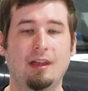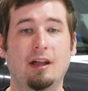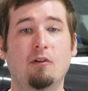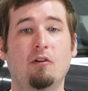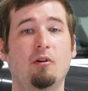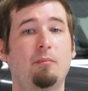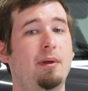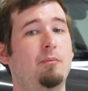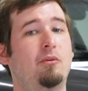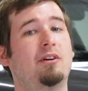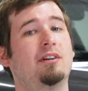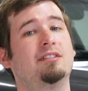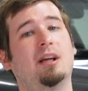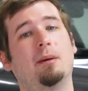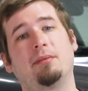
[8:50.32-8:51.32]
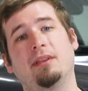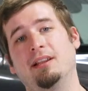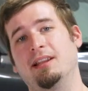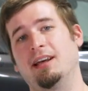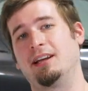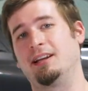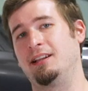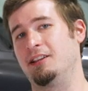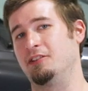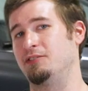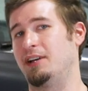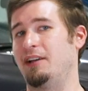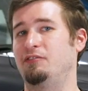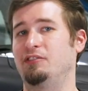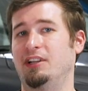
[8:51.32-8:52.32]
I go a bit more in depth on that in the
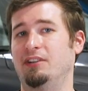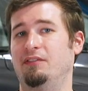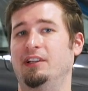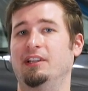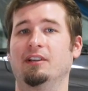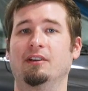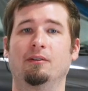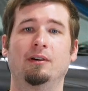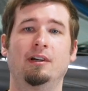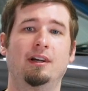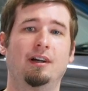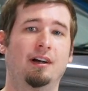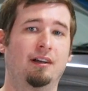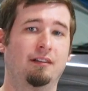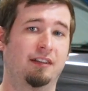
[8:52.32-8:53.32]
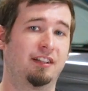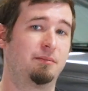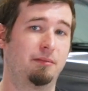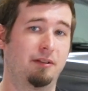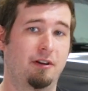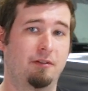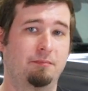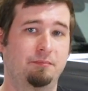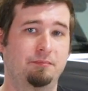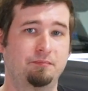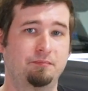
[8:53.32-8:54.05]
drivetrain video uh, linked below.